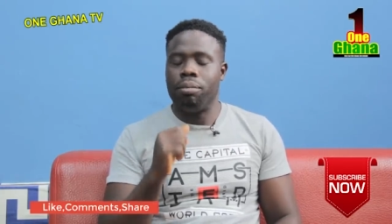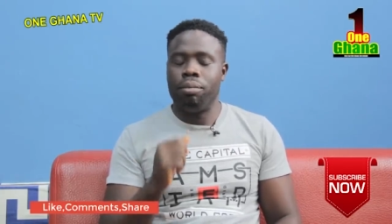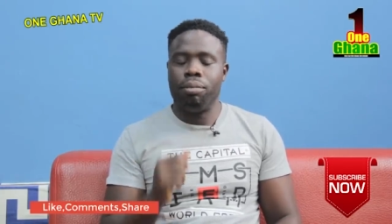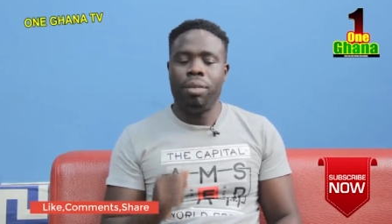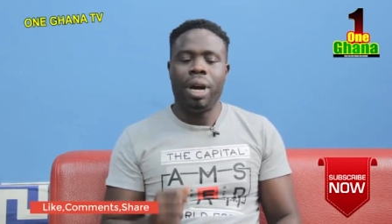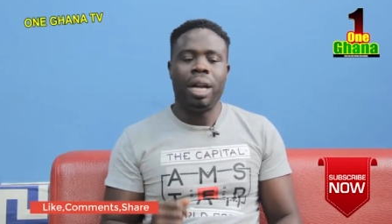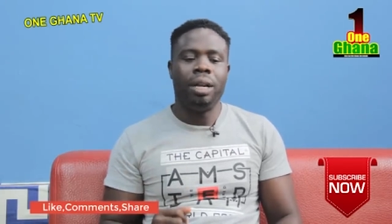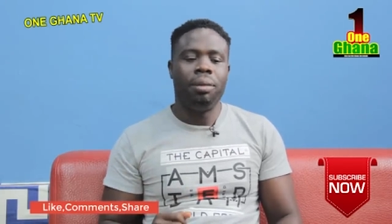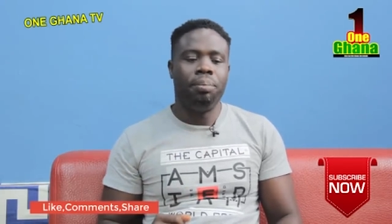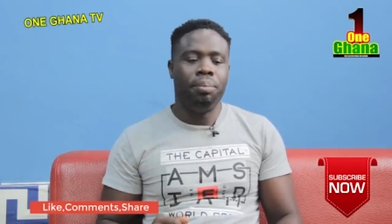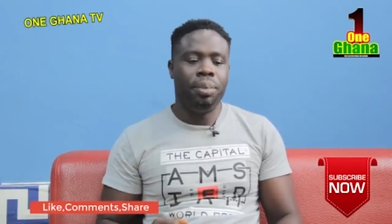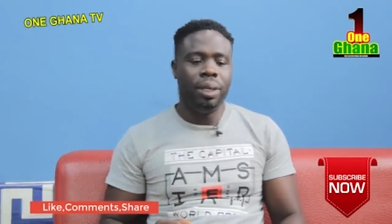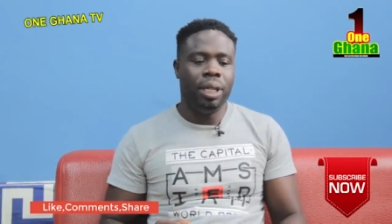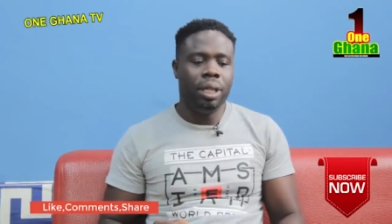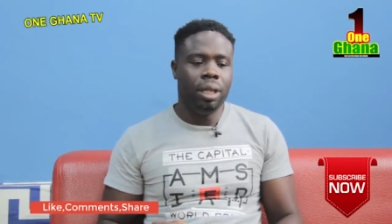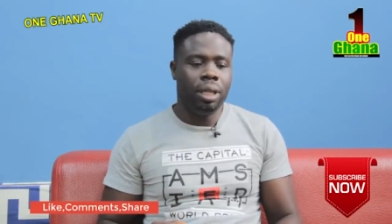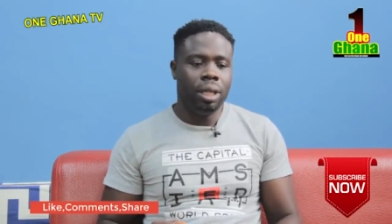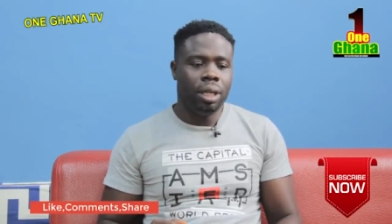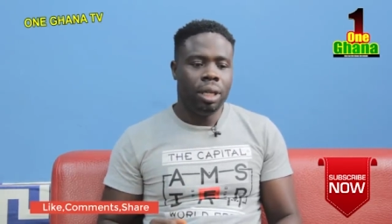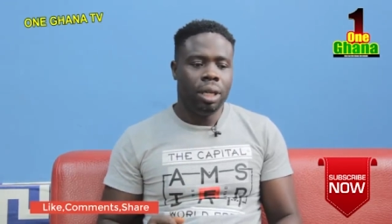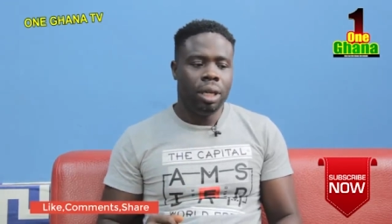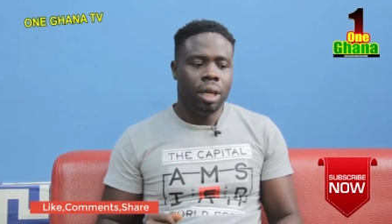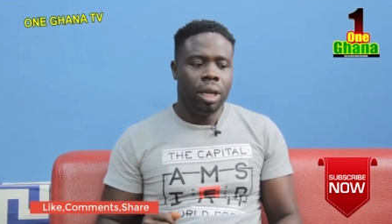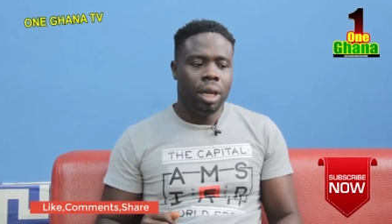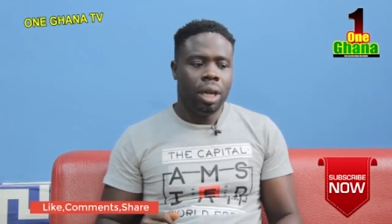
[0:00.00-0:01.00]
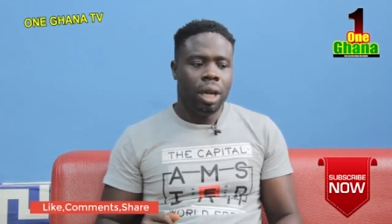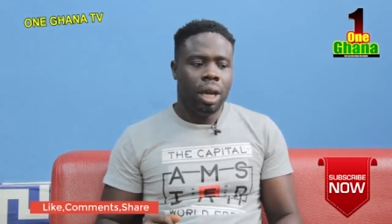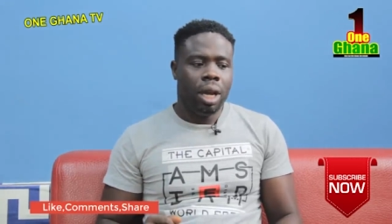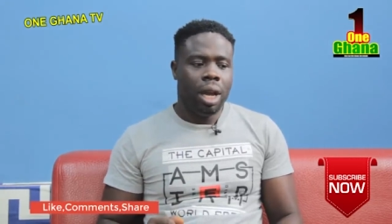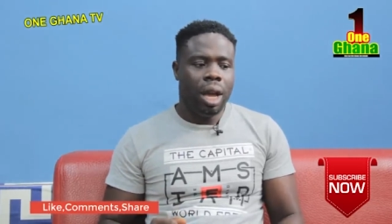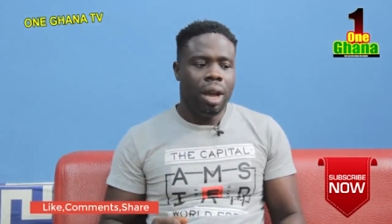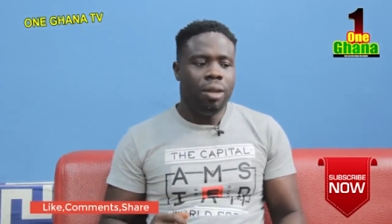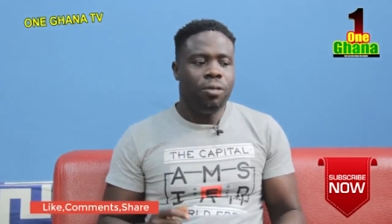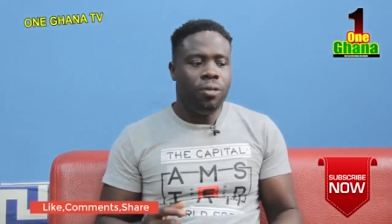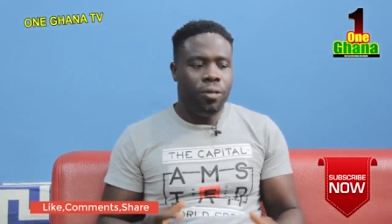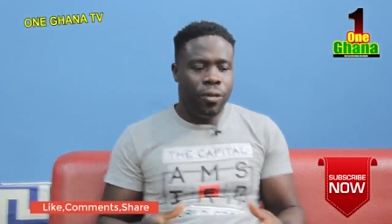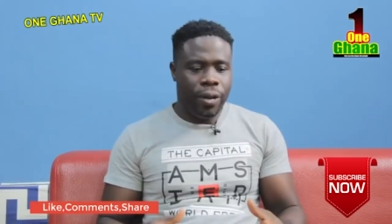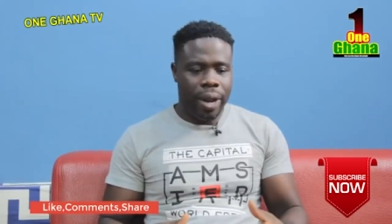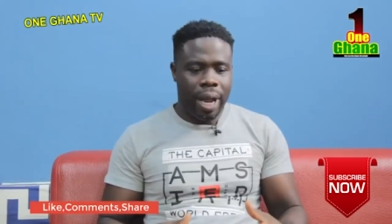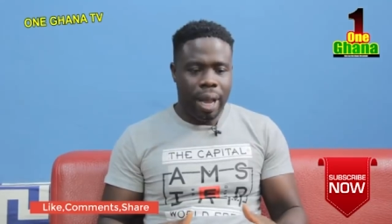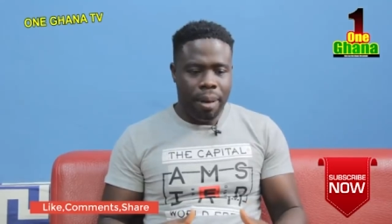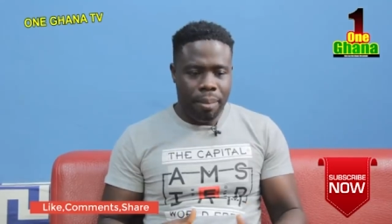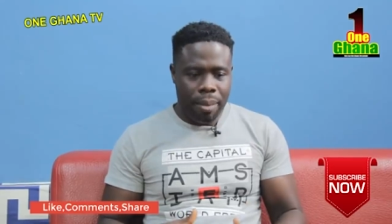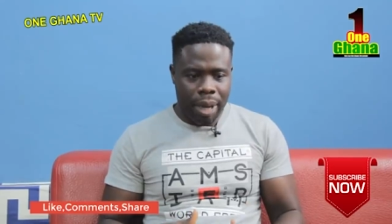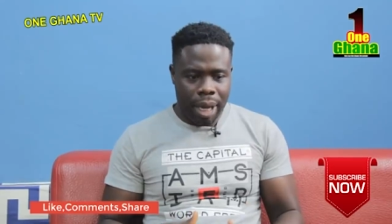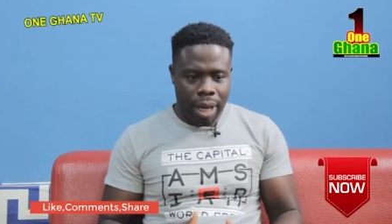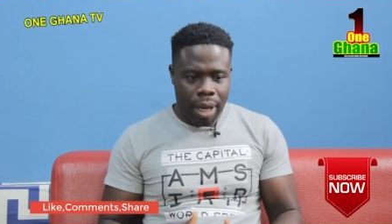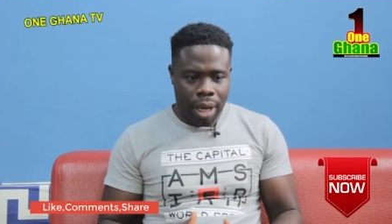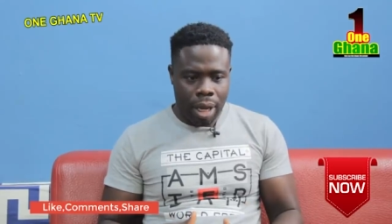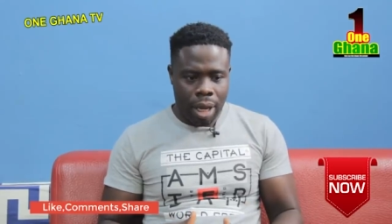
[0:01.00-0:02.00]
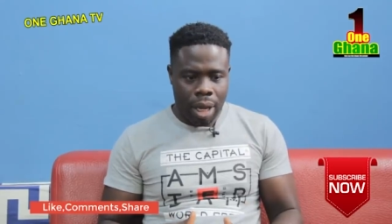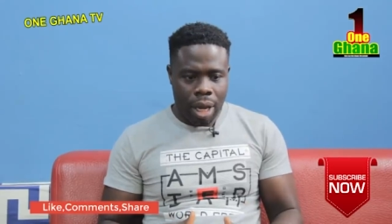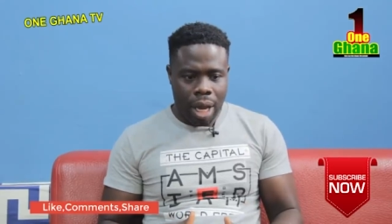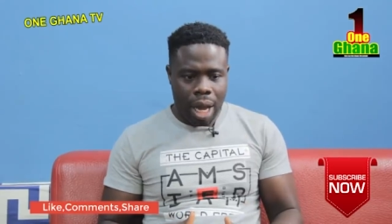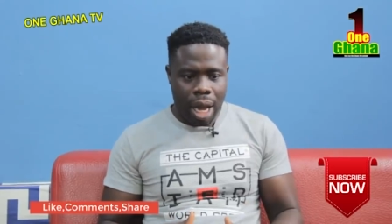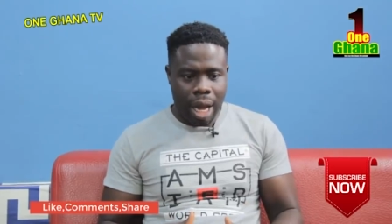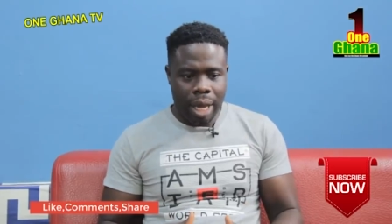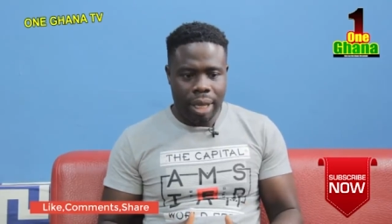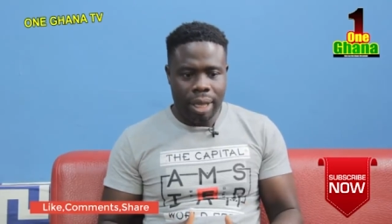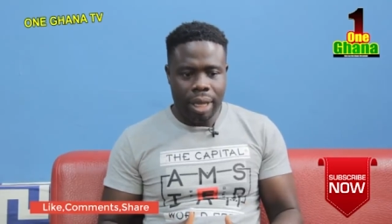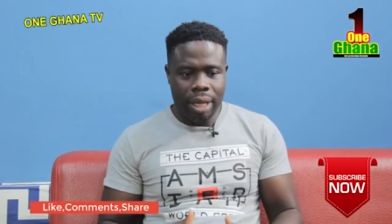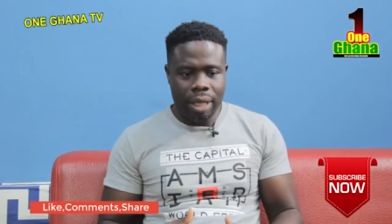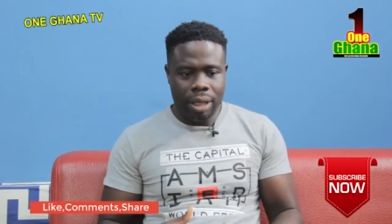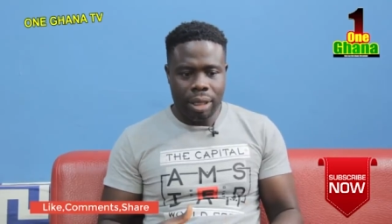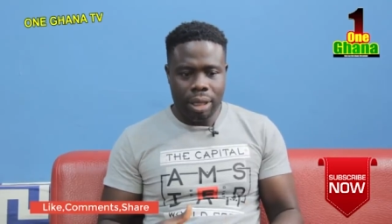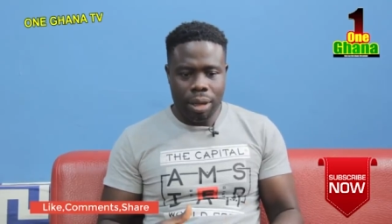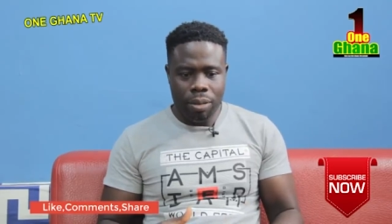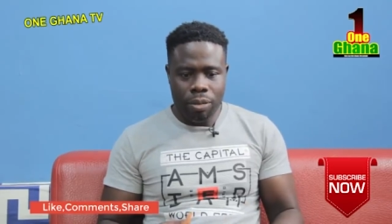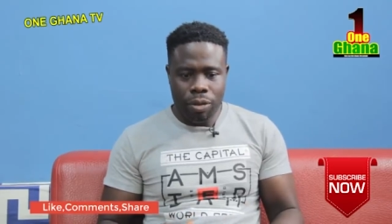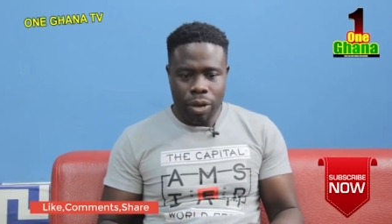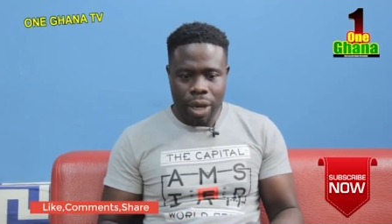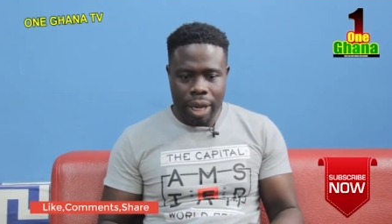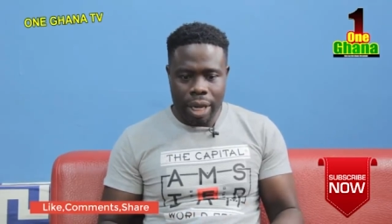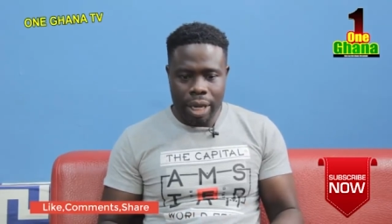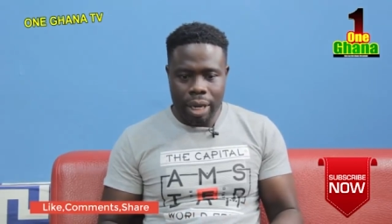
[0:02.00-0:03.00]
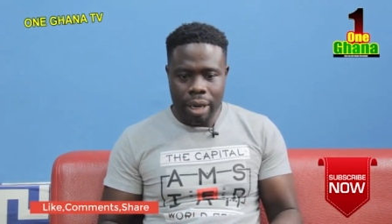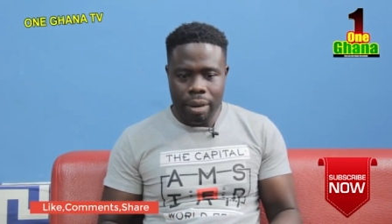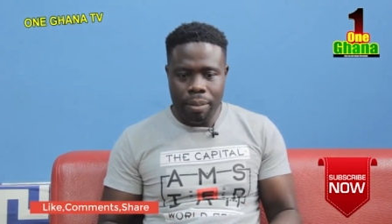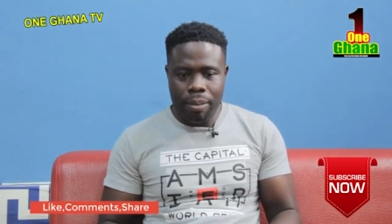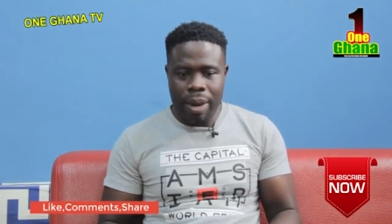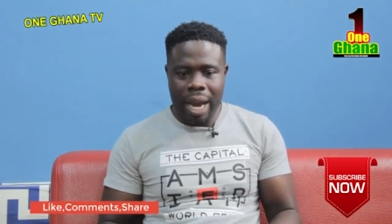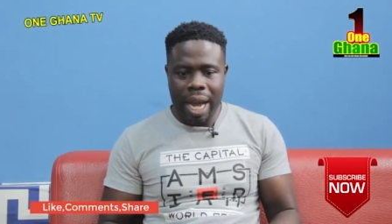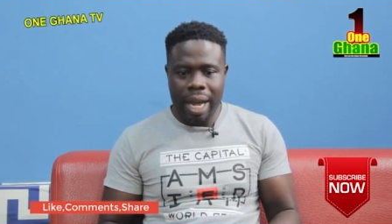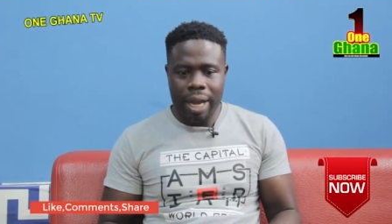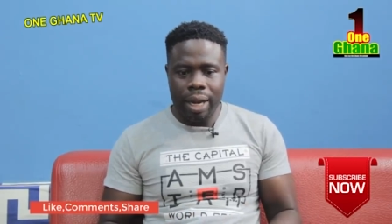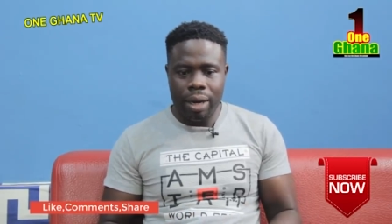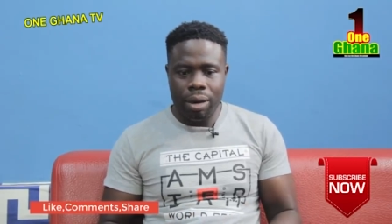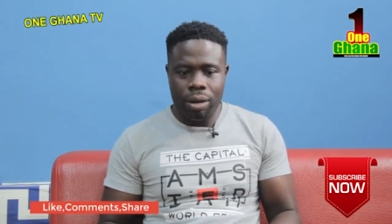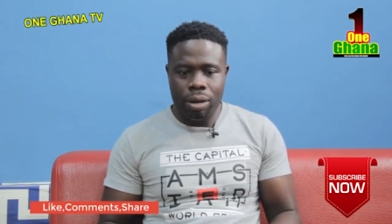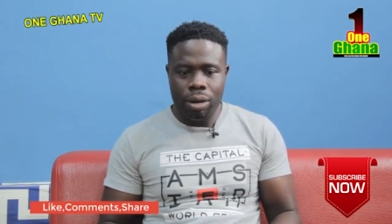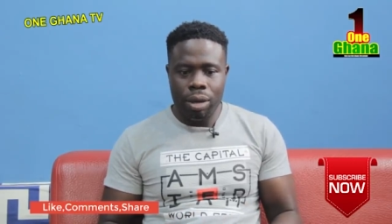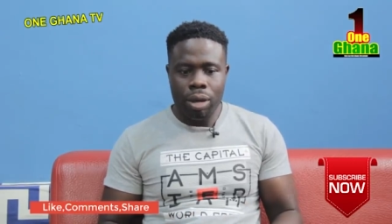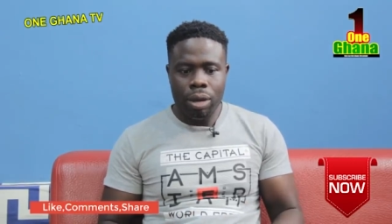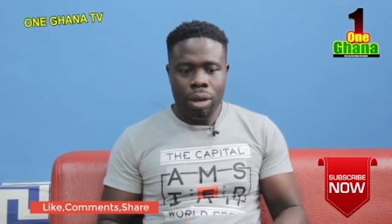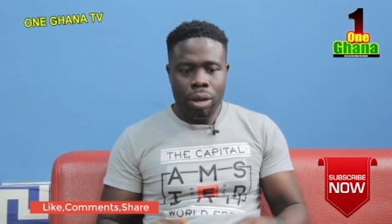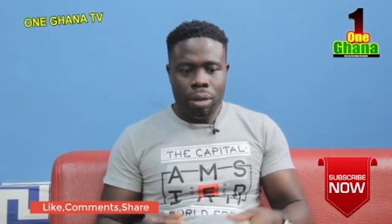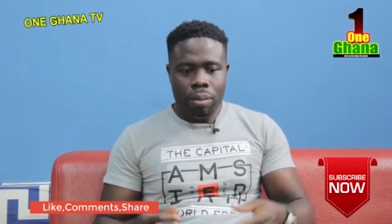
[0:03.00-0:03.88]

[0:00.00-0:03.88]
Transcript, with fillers: Man be a frame, I think, say, a unibiano.